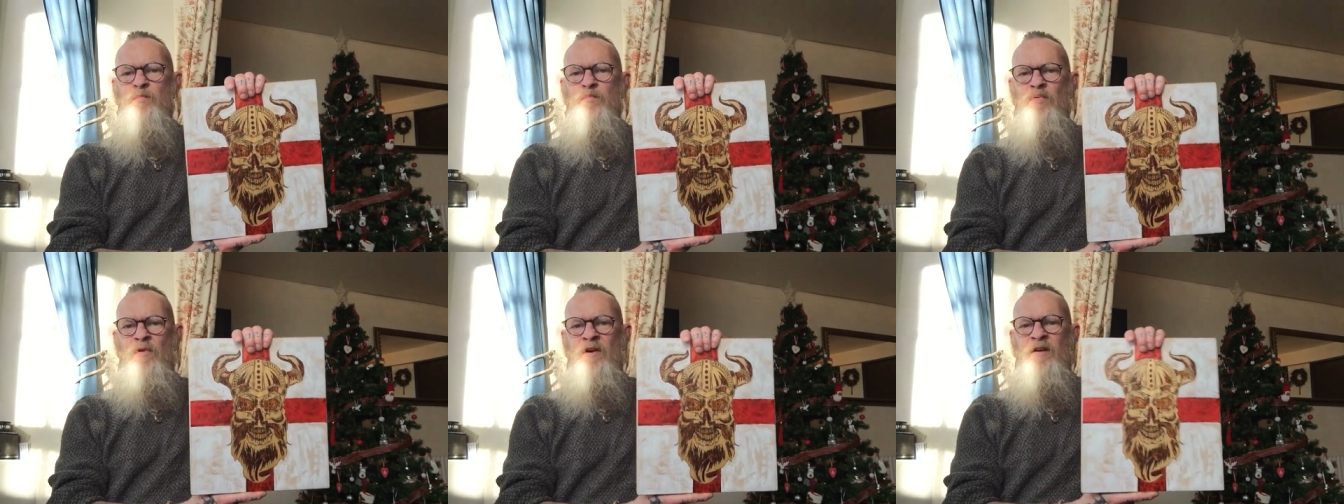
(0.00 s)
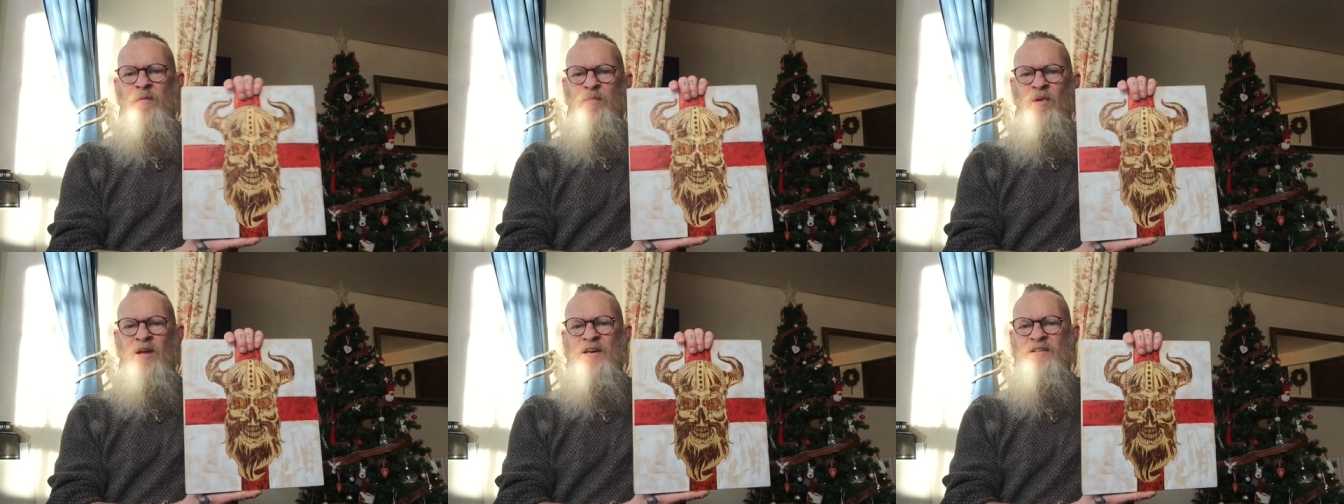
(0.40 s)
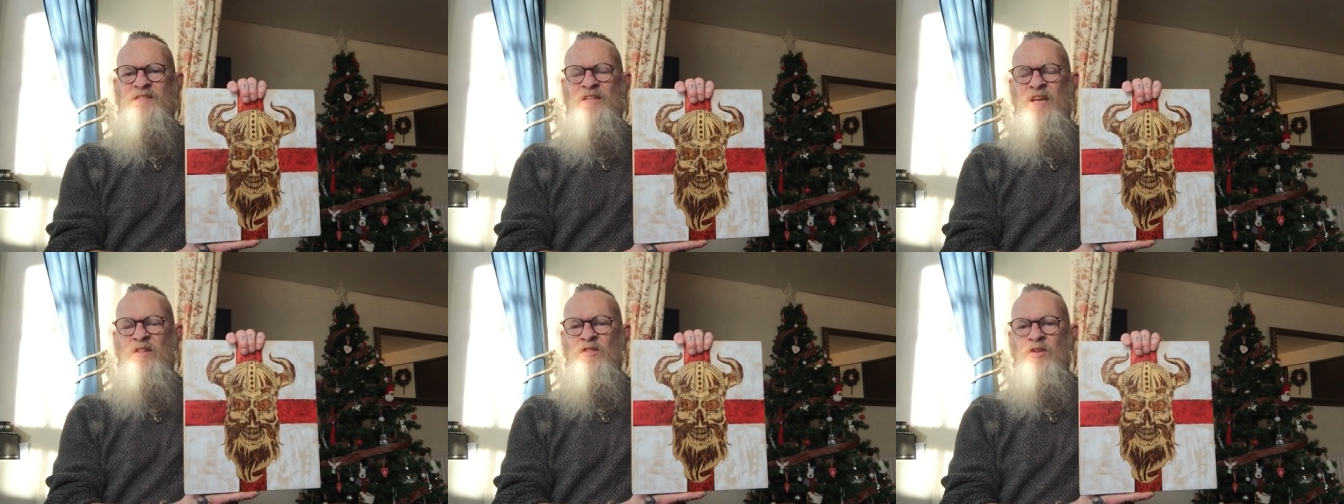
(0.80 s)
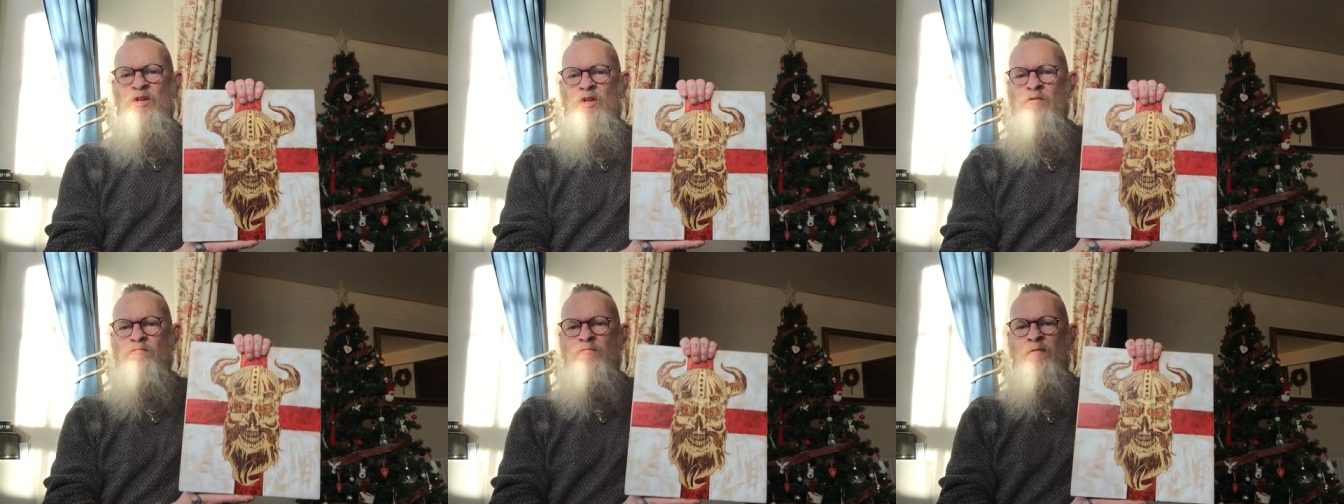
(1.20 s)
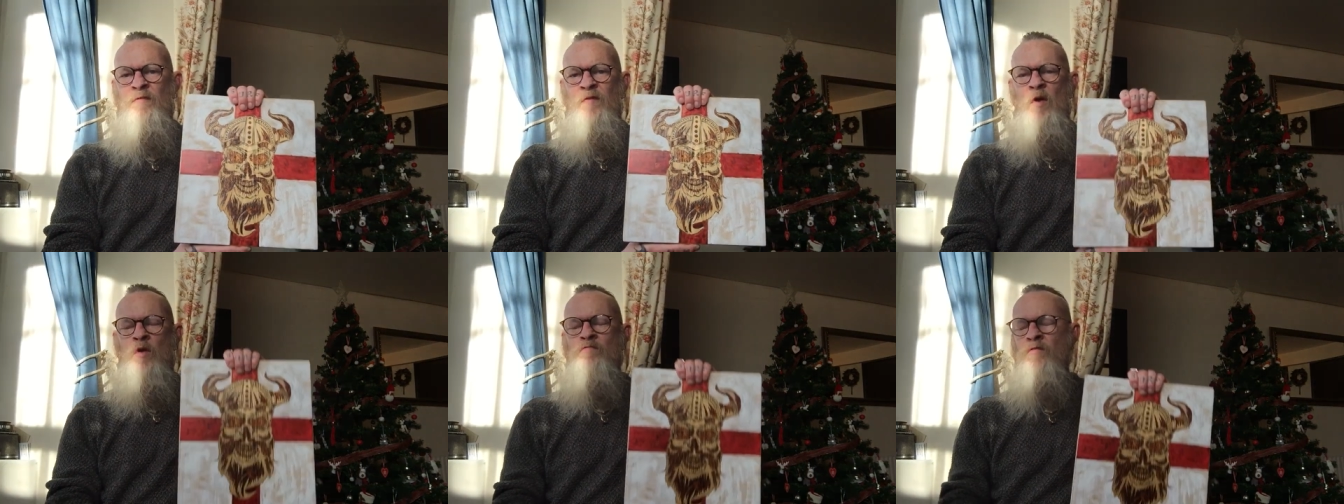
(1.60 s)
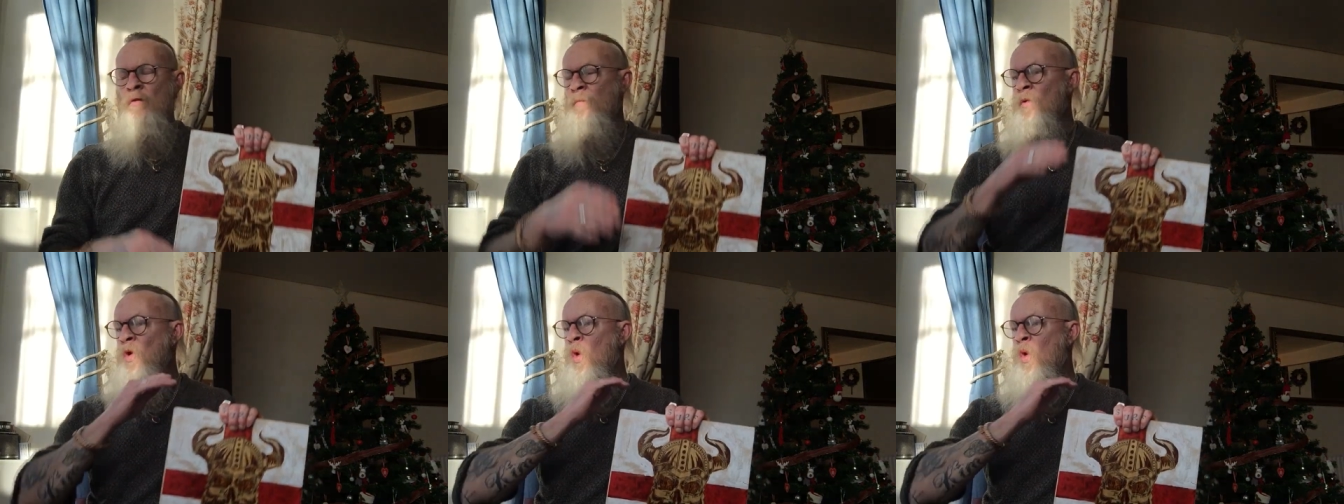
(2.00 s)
pride of place in the new review room.